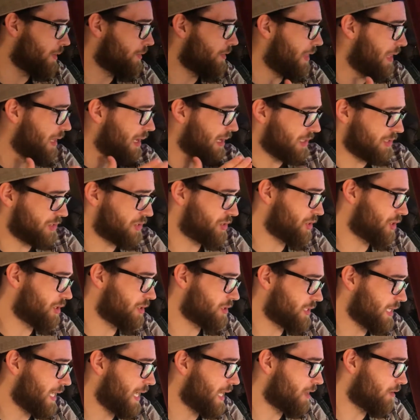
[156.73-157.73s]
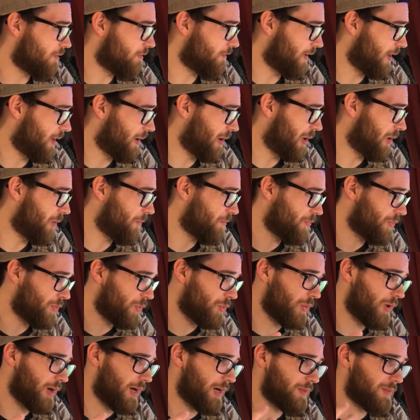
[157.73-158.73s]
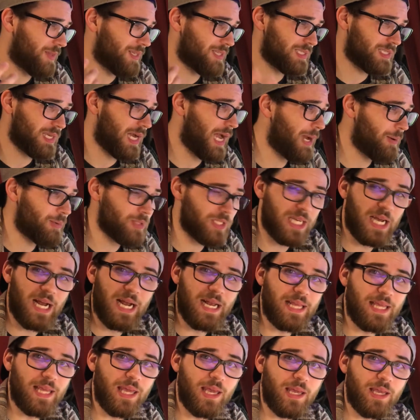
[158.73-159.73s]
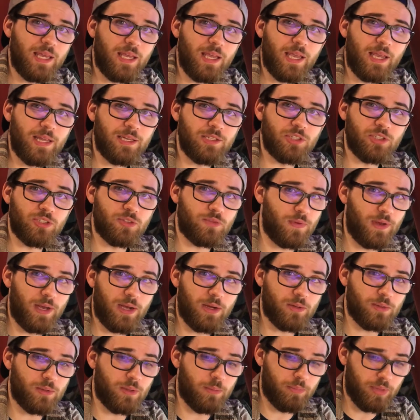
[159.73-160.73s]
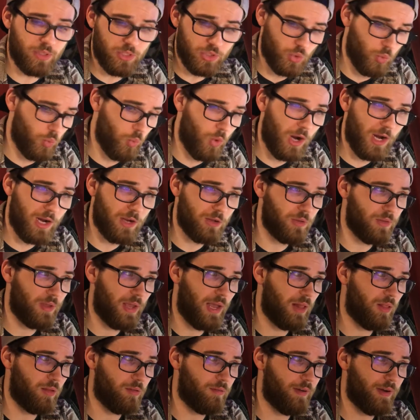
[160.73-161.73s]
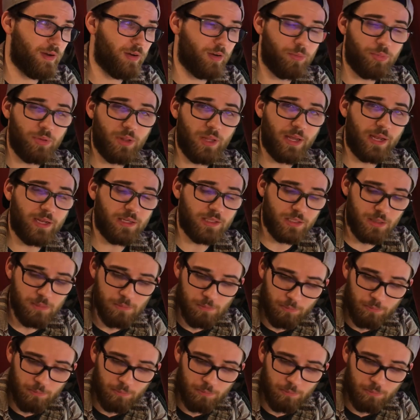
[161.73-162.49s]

that concerns aloe vera where this guy was hiking and just found a bunch of wild aloe vera plants,